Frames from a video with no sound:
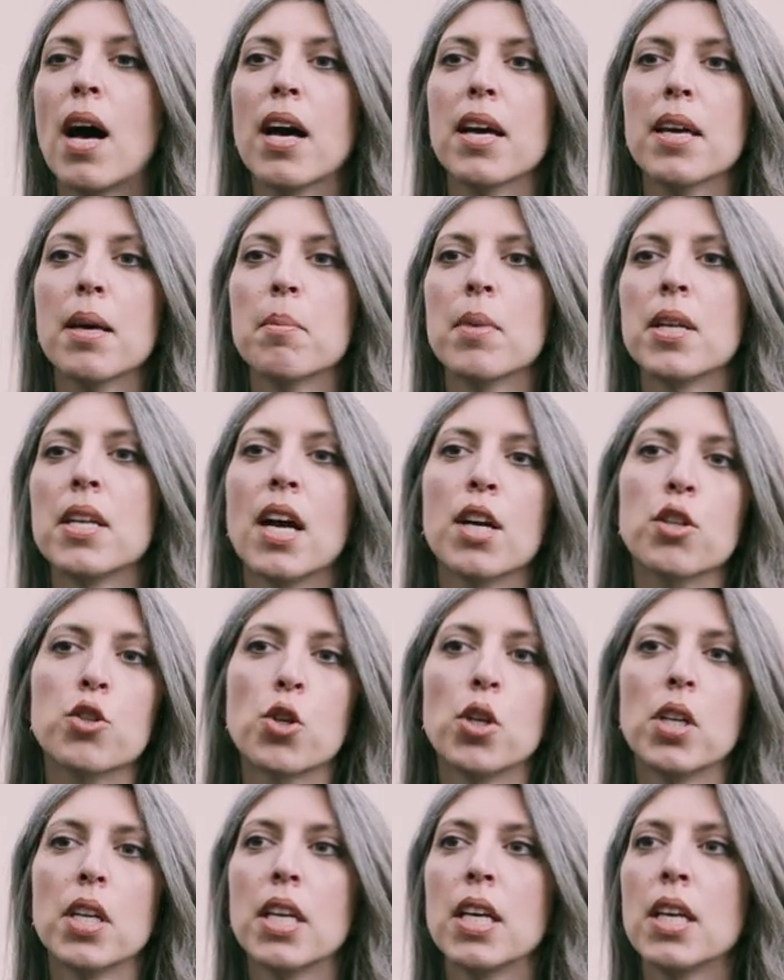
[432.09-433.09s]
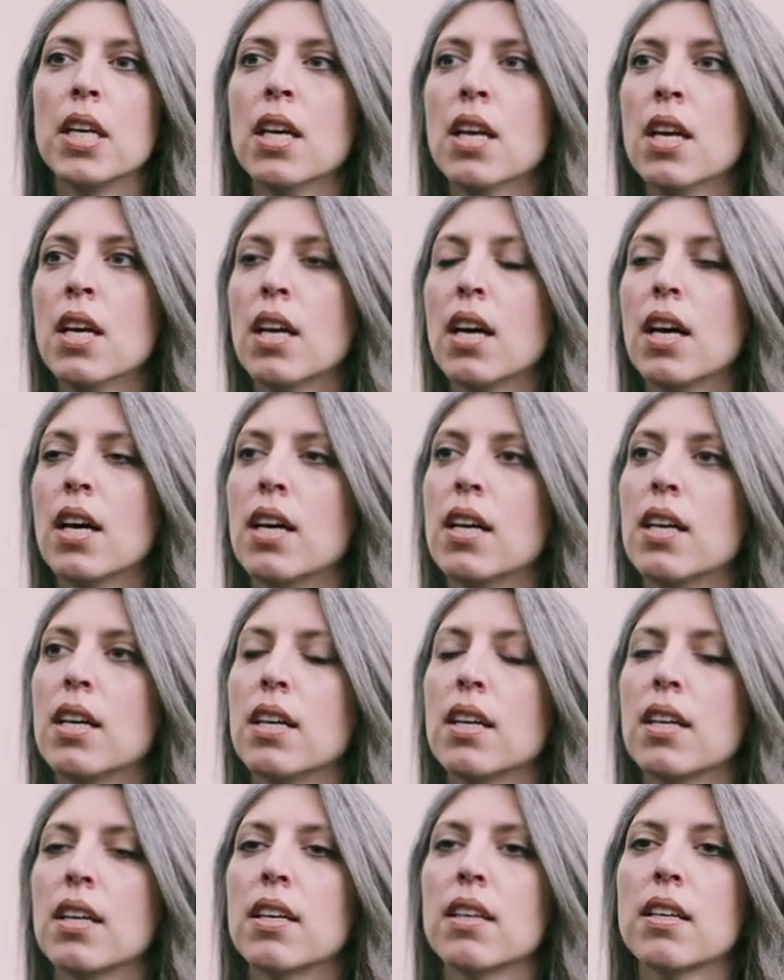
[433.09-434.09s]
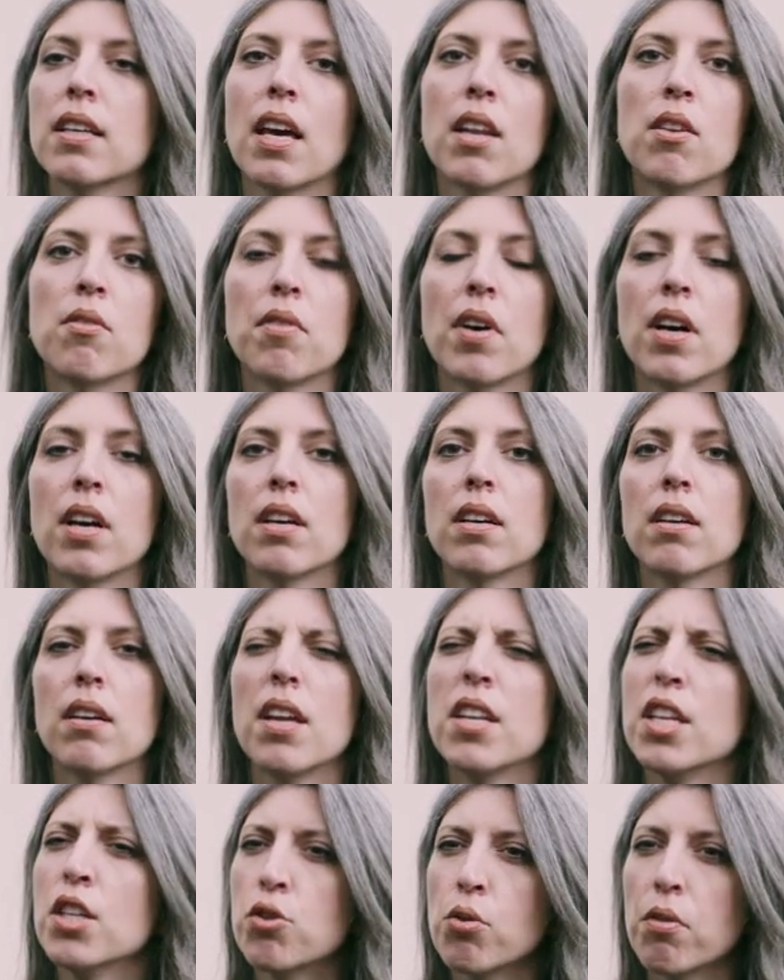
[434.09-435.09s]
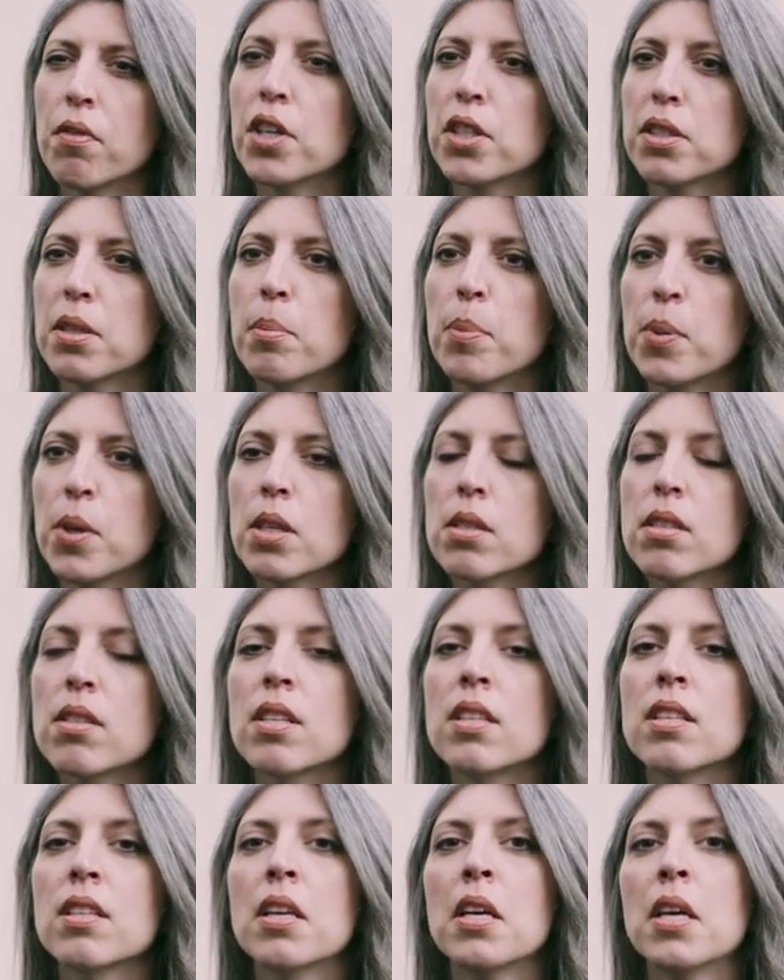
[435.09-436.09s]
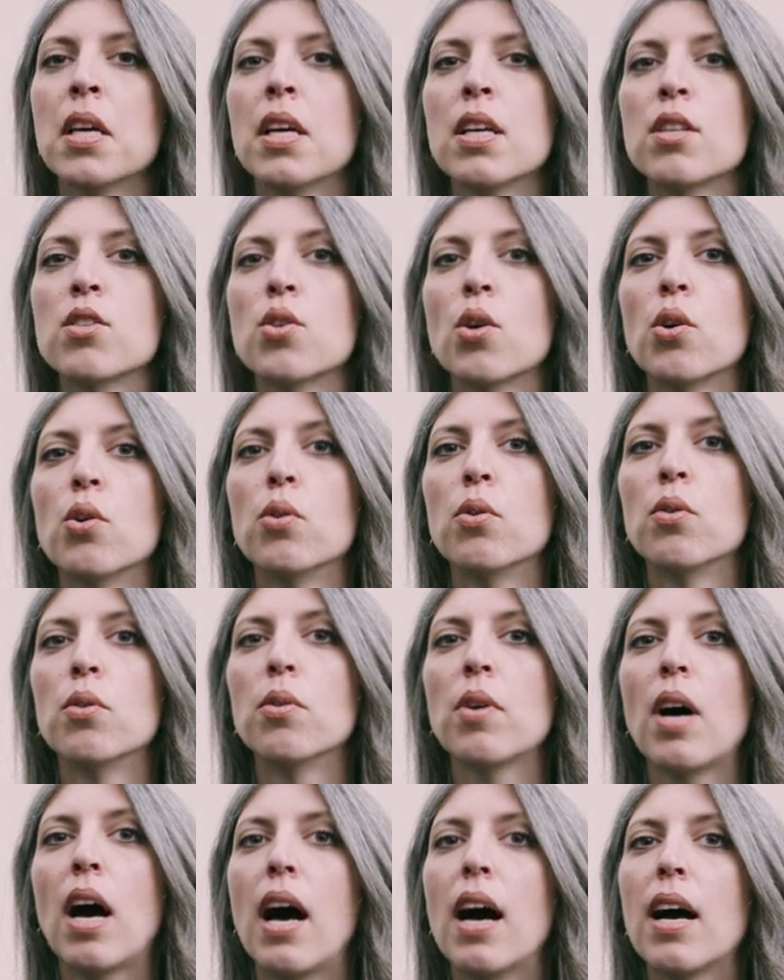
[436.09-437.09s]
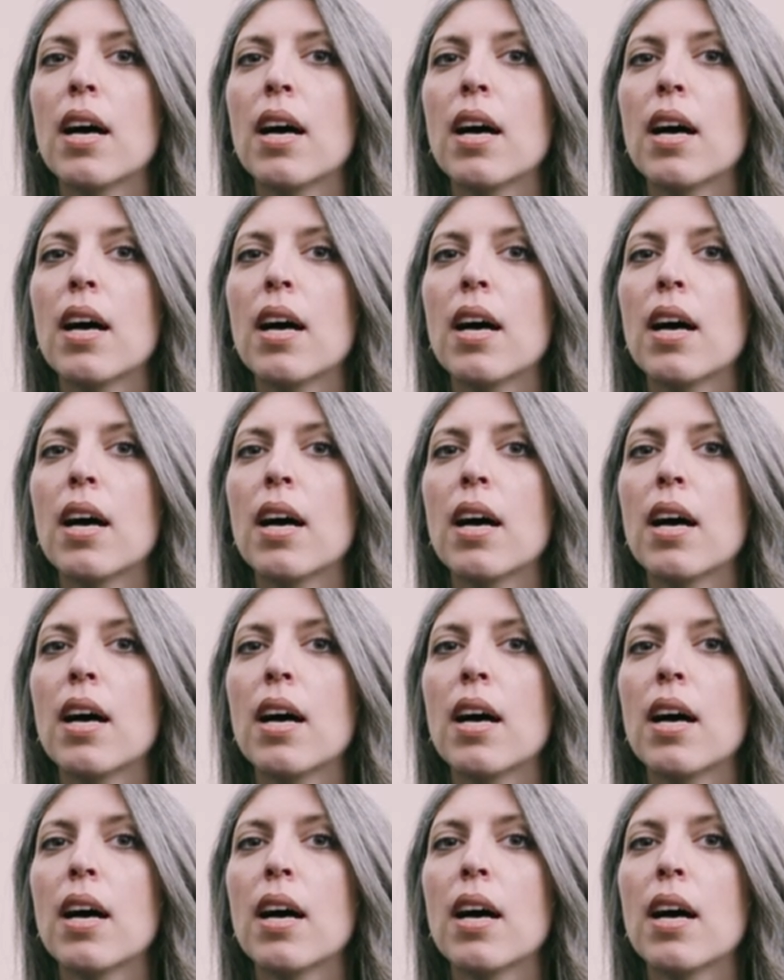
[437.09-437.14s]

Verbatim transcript: I am a naturally kind of an introverted person, so